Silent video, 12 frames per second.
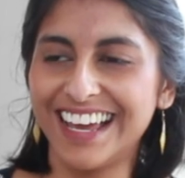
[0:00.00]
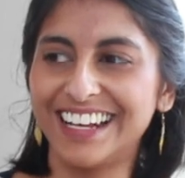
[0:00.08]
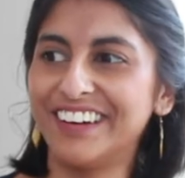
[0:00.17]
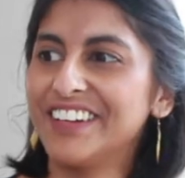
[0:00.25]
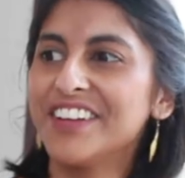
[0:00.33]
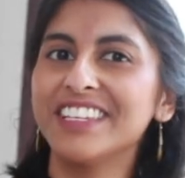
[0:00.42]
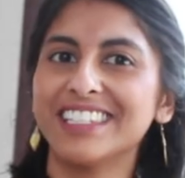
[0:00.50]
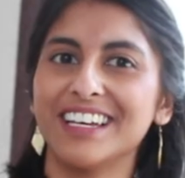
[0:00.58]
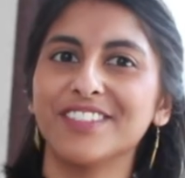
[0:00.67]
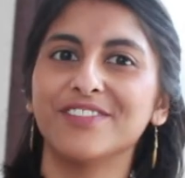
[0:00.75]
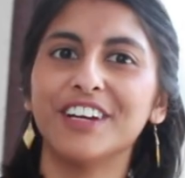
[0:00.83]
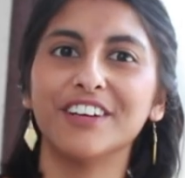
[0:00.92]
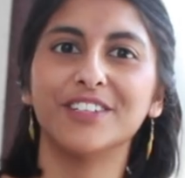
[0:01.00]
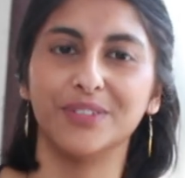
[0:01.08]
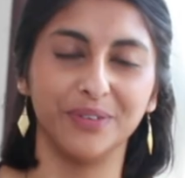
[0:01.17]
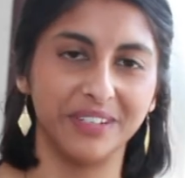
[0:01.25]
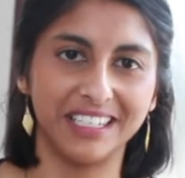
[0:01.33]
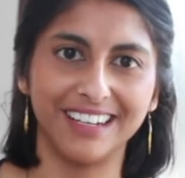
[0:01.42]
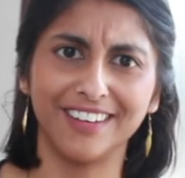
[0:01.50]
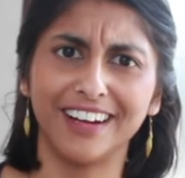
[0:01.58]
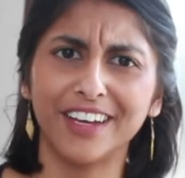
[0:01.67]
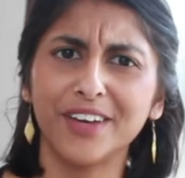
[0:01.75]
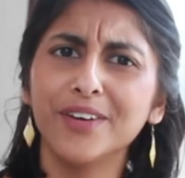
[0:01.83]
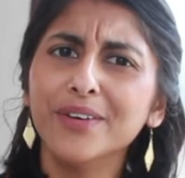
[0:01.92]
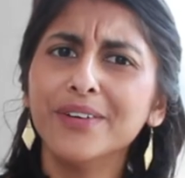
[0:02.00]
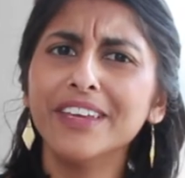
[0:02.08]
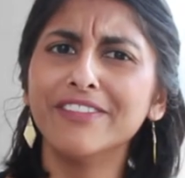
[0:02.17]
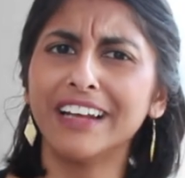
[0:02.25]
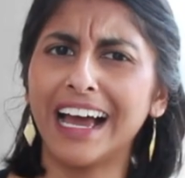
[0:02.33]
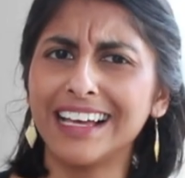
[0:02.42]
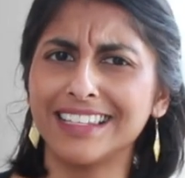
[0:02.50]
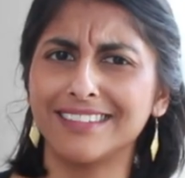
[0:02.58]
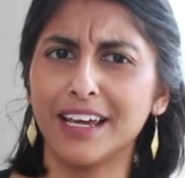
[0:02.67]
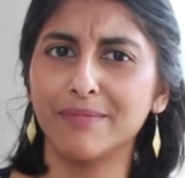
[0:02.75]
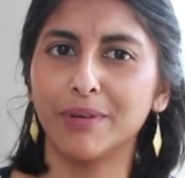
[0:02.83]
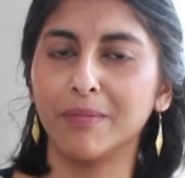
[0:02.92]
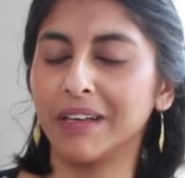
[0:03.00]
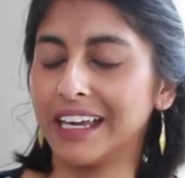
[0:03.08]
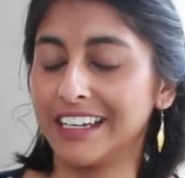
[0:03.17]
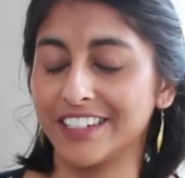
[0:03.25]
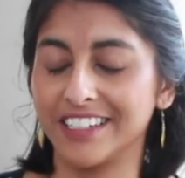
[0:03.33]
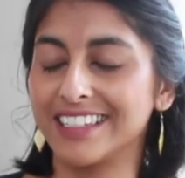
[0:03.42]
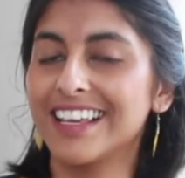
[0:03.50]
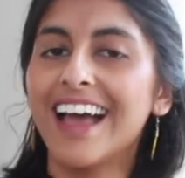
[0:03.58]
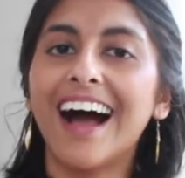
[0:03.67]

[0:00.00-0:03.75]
Now, I know this sounds very daunting. You're like, who even has 10 publications?